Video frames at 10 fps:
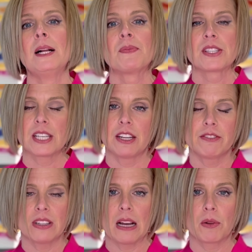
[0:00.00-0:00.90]

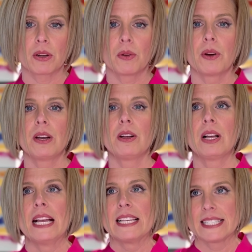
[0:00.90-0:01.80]
sunflower oil,
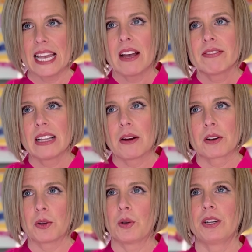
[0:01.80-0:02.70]
safflower
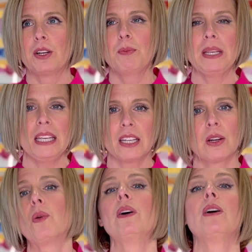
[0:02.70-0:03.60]
oil, peanut
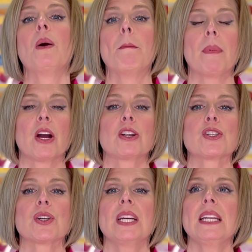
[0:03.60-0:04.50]
oil,
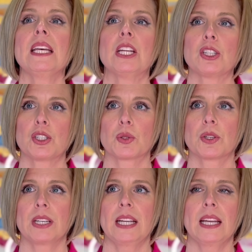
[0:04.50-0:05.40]
margarine and
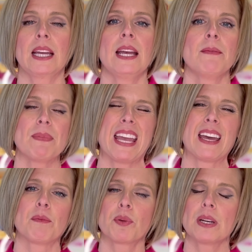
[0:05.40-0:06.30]
shortening,
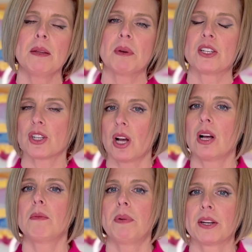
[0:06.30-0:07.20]
and pretty much
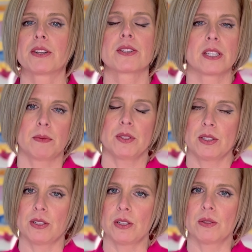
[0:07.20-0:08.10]
all butter
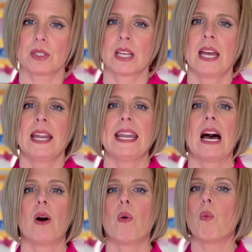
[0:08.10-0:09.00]
substitutes.
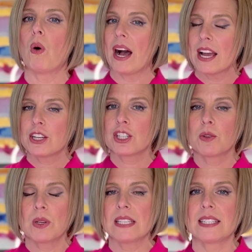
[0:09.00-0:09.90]
Now, why should
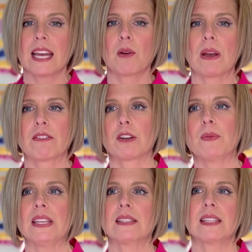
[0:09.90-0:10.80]
we stay away from
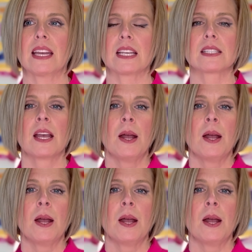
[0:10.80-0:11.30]
these things?